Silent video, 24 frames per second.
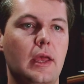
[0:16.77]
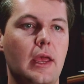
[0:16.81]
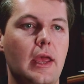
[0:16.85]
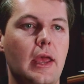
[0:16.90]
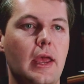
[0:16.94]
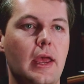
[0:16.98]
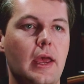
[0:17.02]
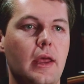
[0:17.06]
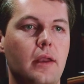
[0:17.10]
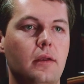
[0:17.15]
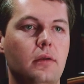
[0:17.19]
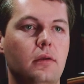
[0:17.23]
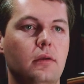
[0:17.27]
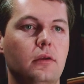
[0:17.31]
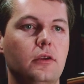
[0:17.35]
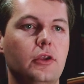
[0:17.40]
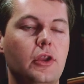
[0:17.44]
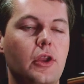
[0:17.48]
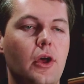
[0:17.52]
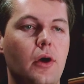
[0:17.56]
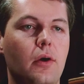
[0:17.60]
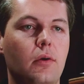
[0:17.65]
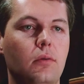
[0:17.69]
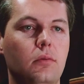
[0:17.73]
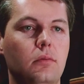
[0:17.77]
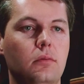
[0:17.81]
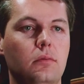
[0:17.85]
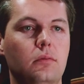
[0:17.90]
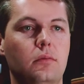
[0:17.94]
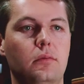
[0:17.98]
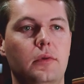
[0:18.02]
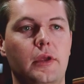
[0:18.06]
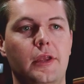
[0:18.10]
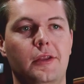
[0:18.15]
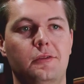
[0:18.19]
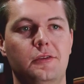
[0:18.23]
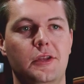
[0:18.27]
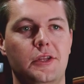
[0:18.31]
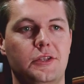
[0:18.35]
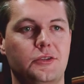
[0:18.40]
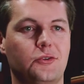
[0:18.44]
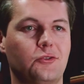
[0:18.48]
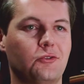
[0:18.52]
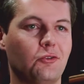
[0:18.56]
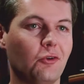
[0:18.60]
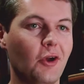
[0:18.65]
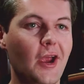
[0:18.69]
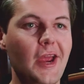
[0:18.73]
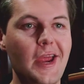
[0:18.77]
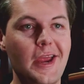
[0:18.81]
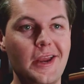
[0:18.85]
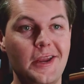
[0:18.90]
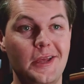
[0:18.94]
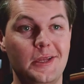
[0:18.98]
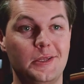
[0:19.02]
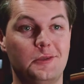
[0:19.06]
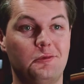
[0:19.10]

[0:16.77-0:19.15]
And you know, it's great,